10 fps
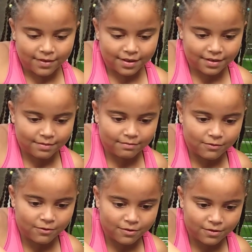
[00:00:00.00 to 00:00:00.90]

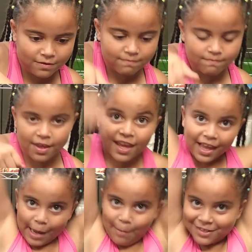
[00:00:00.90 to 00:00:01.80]
One more.
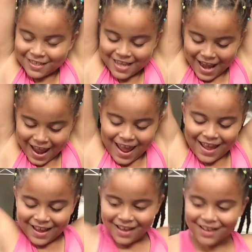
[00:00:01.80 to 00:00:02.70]
Animal
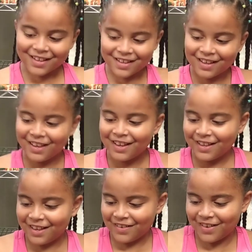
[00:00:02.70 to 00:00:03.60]
Snacks!
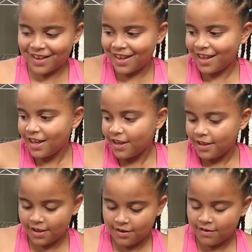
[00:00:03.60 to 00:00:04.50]

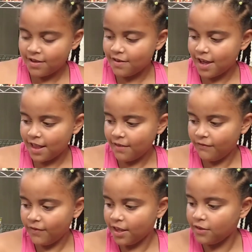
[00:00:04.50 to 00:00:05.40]
So you get to
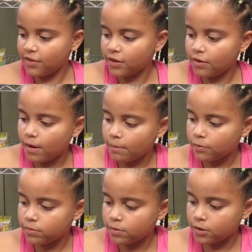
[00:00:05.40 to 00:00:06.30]
feed your little
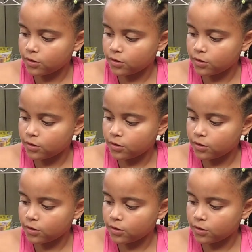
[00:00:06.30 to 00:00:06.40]
animals.